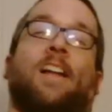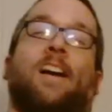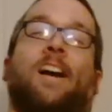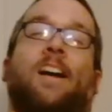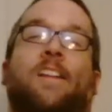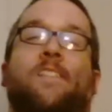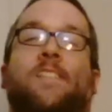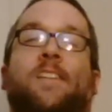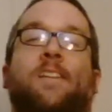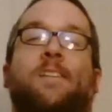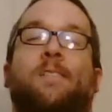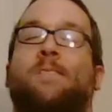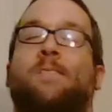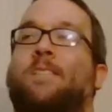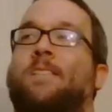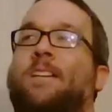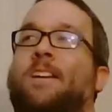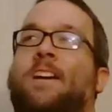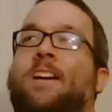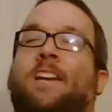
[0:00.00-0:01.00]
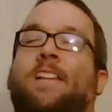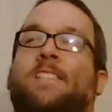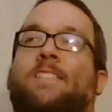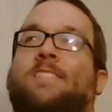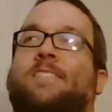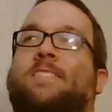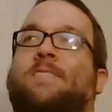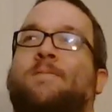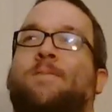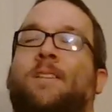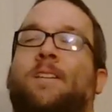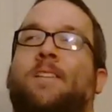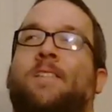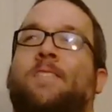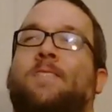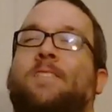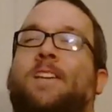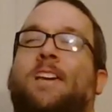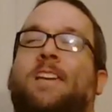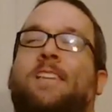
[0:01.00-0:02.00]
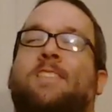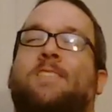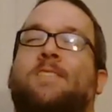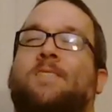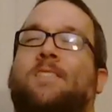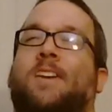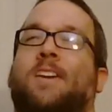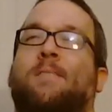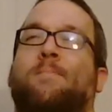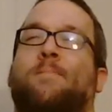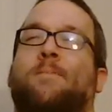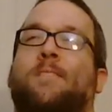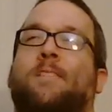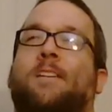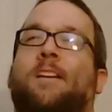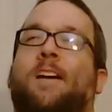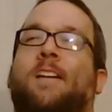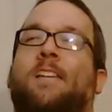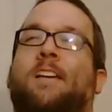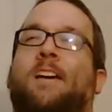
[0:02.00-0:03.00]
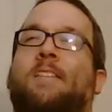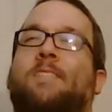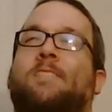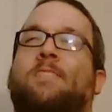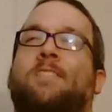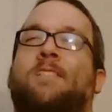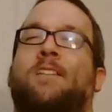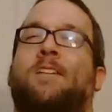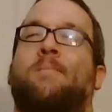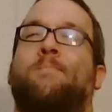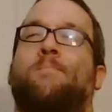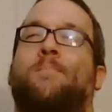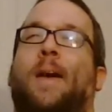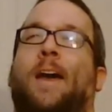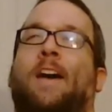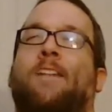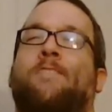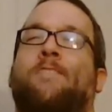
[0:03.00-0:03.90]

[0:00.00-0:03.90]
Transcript: the hell out of it, and it's one of those. I still can't. I, I still am